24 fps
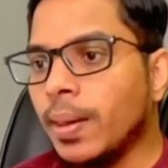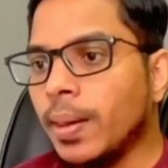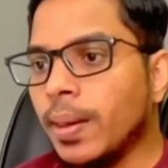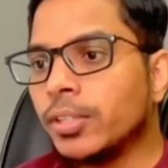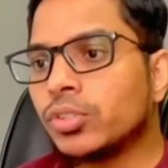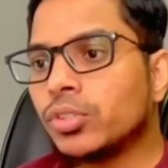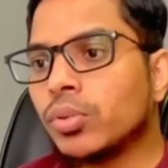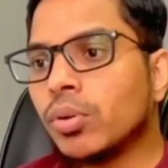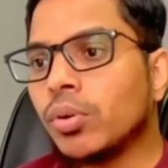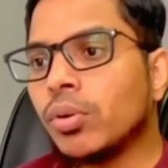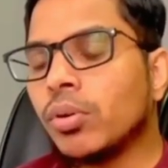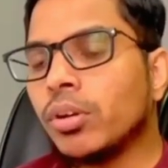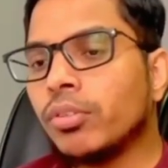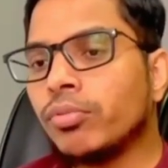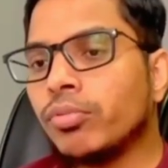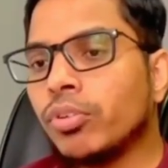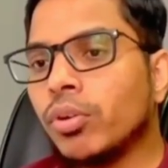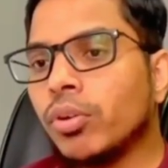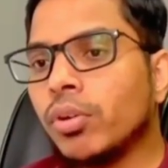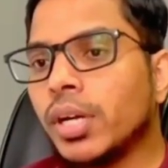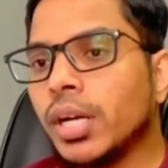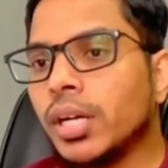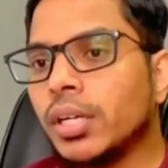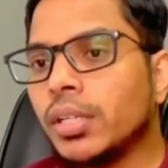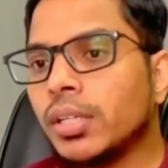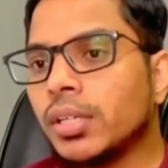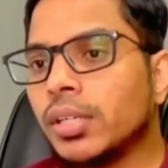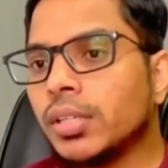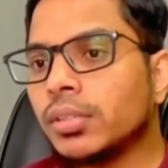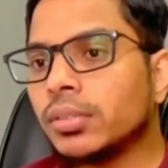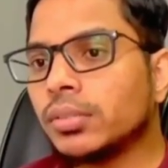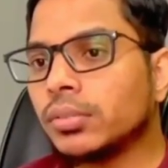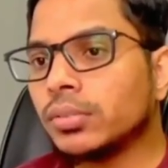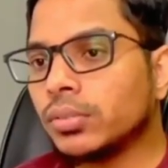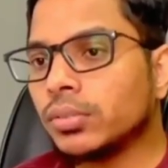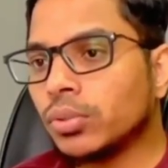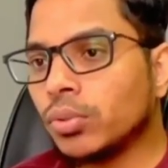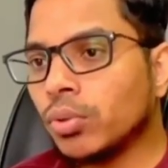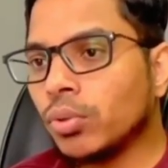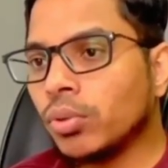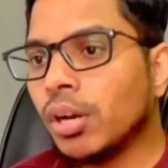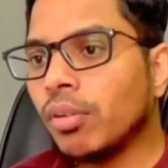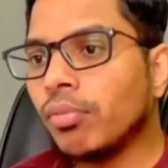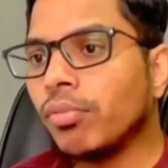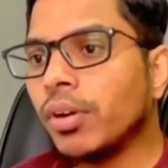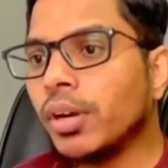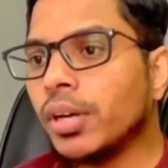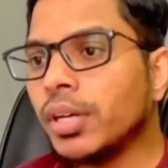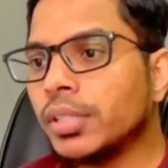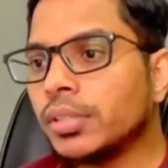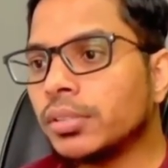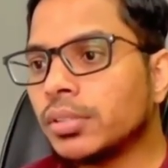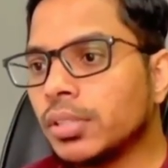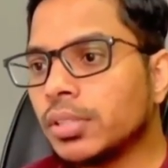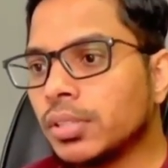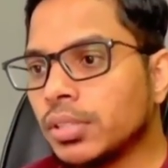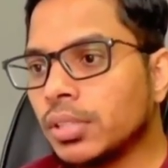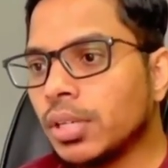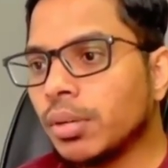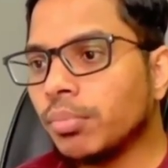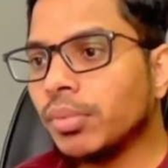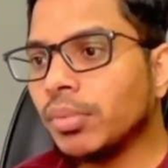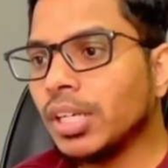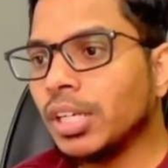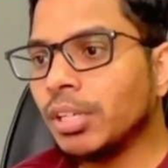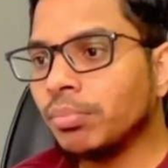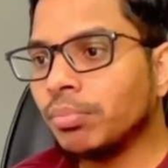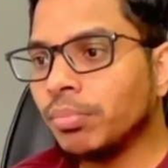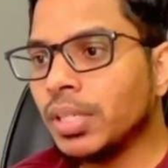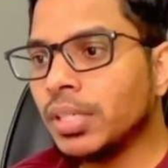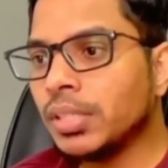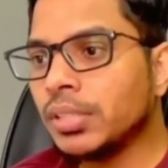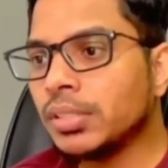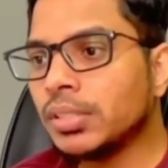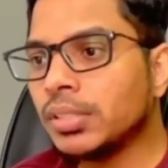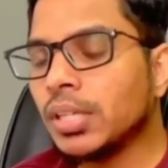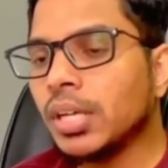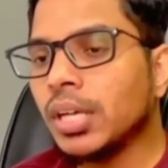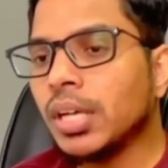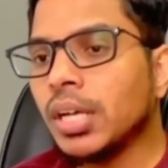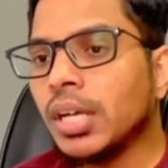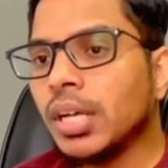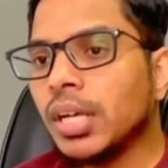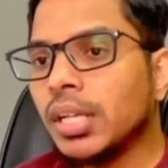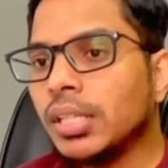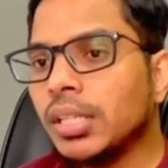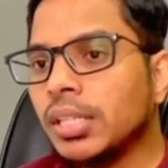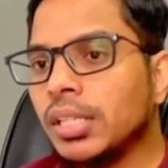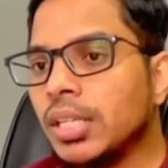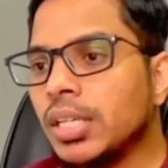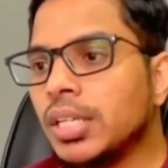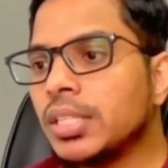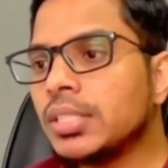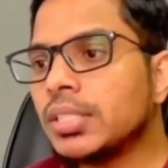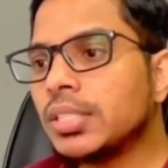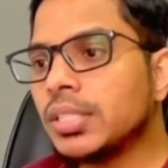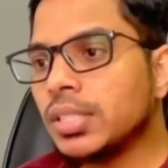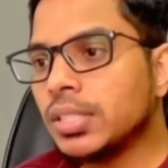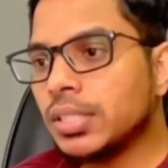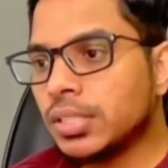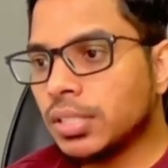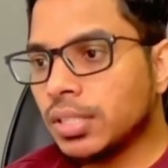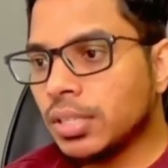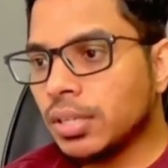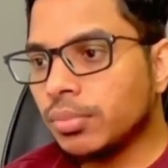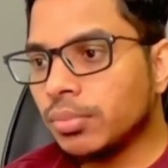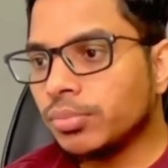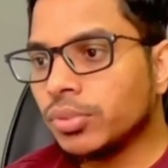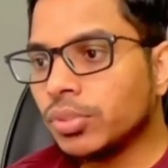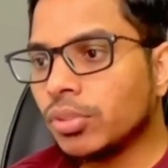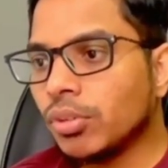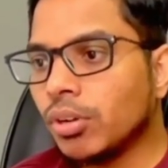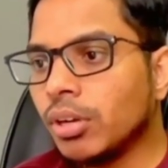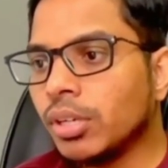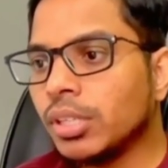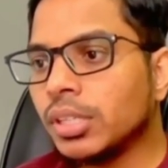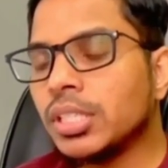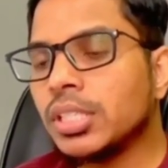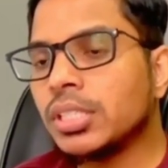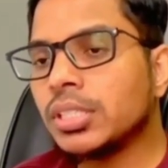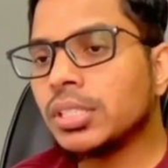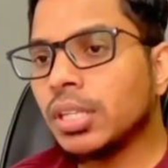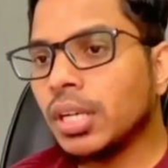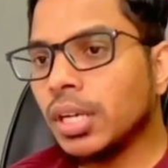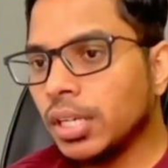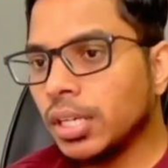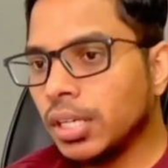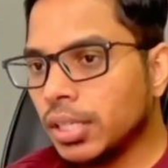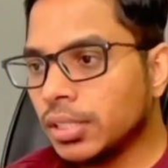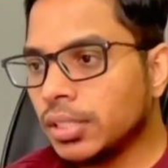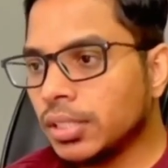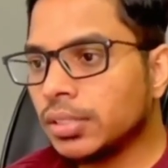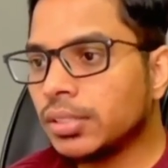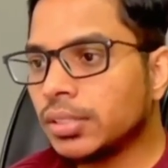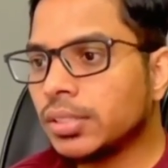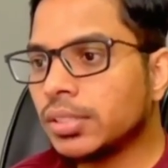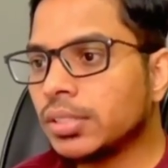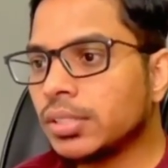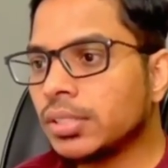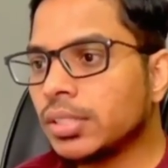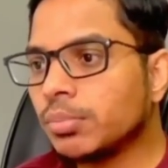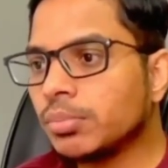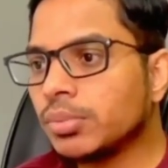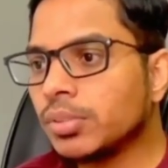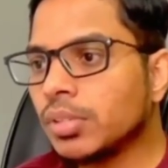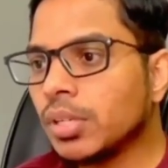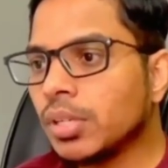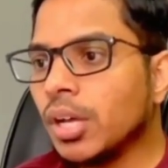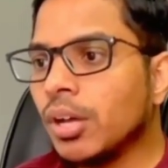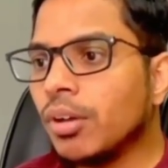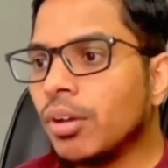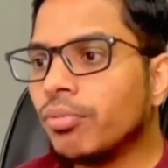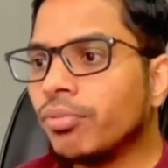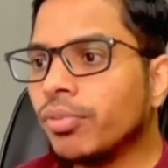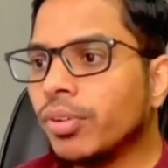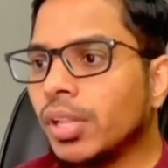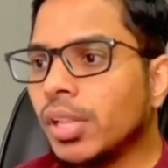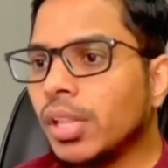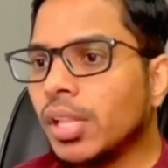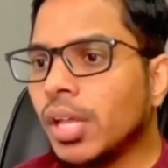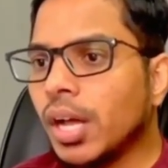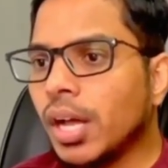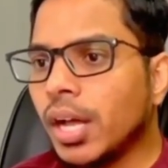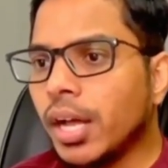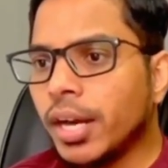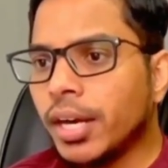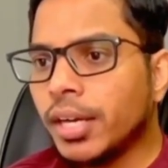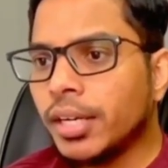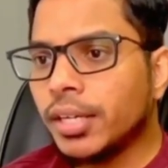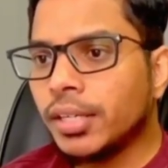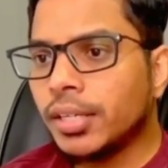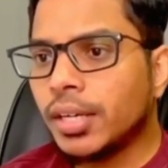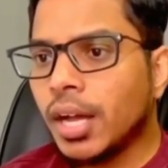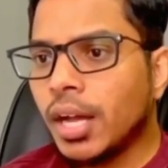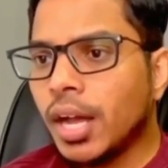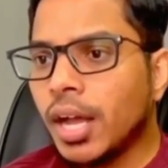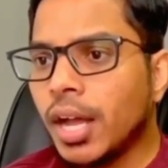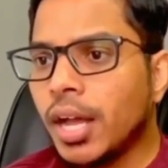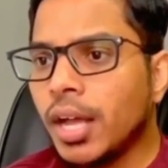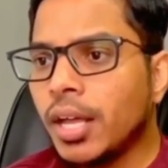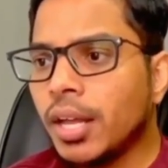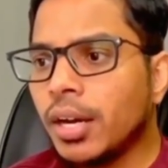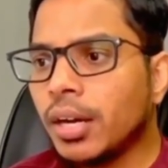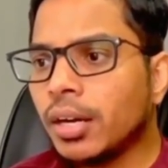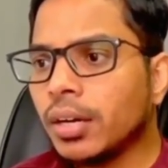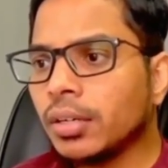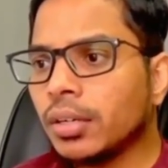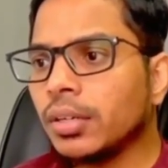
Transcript: So if you look at the total flooding system, it means these systems or these clean agent systems fill the entire